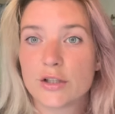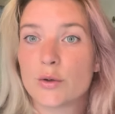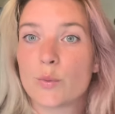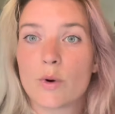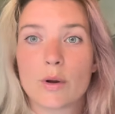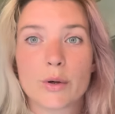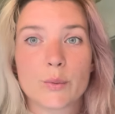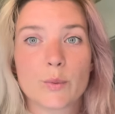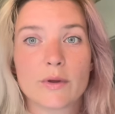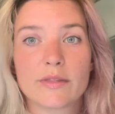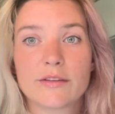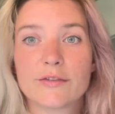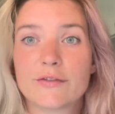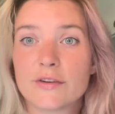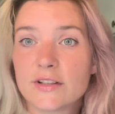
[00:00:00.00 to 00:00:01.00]
one with
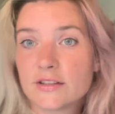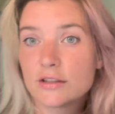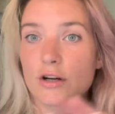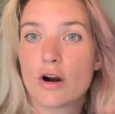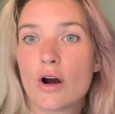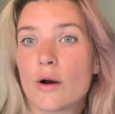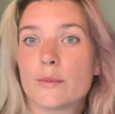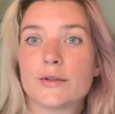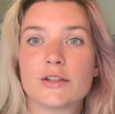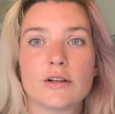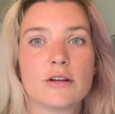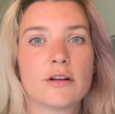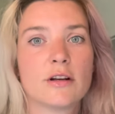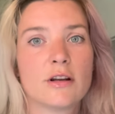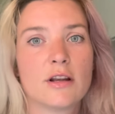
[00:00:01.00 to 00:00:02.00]
the freezer
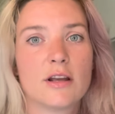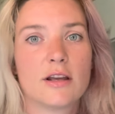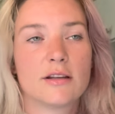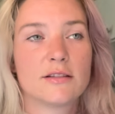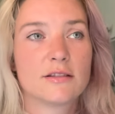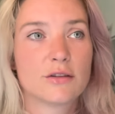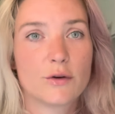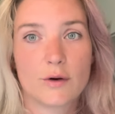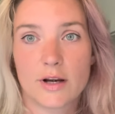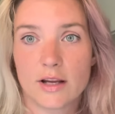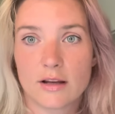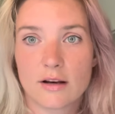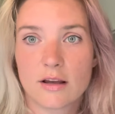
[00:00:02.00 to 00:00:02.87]
option. It's great.